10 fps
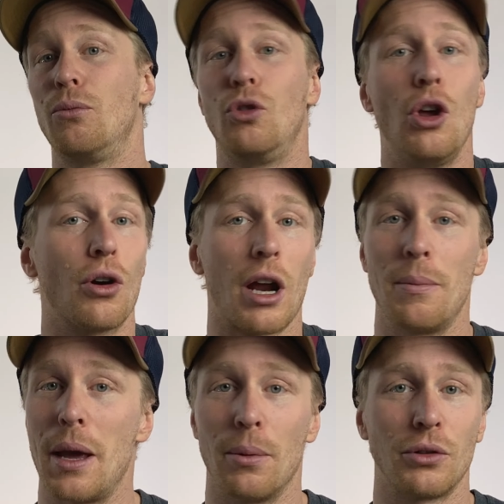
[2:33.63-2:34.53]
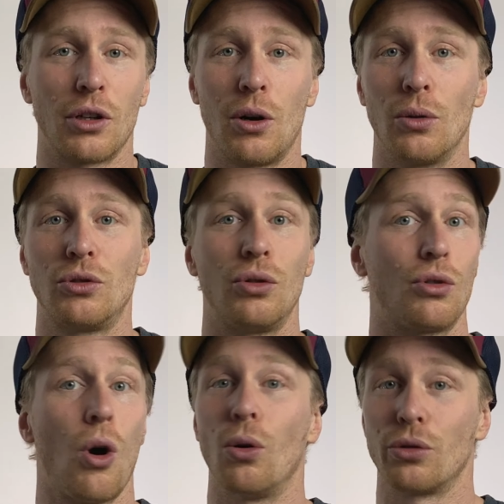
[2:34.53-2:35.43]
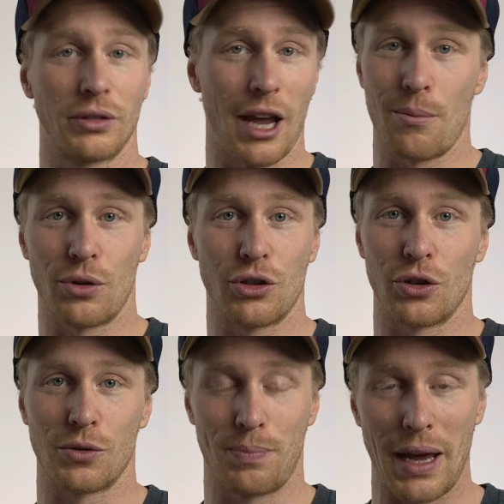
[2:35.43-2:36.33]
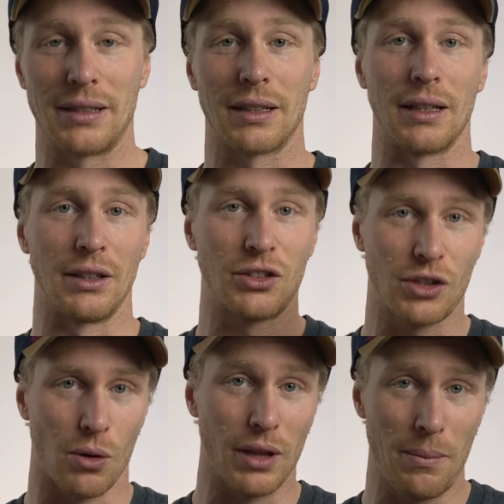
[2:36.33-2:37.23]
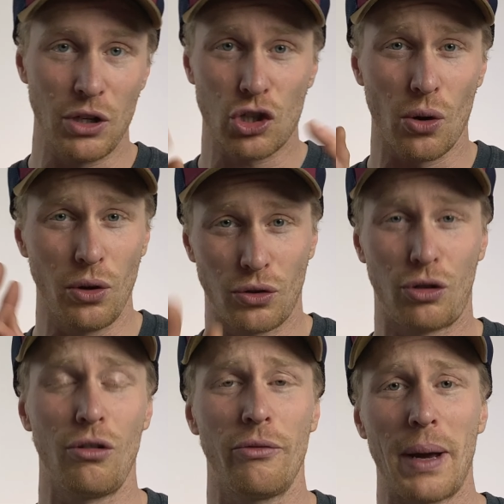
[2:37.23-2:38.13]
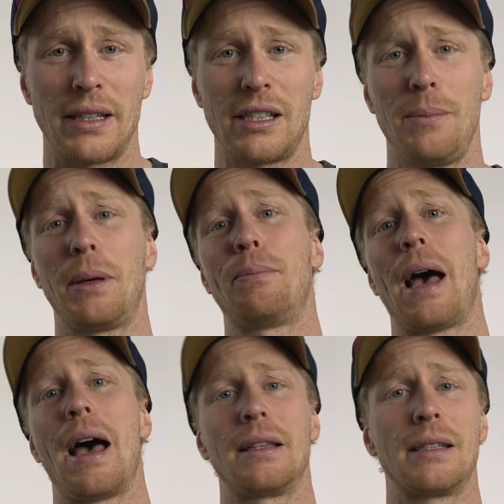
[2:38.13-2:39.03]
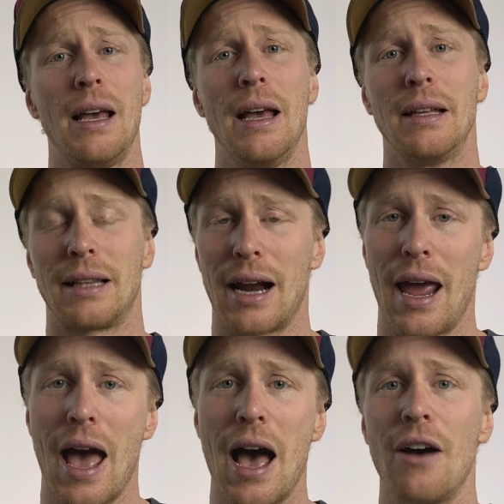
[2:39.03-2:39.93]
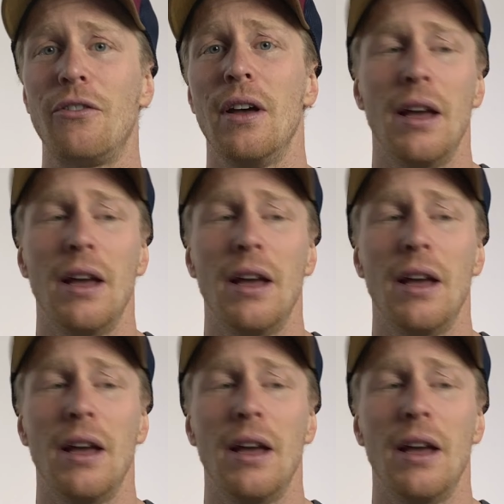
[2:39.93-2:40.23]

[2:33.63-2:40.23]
you're going to be able to go to colder temperatures, basically. So let me show you 2 of my sleeping pads that I have.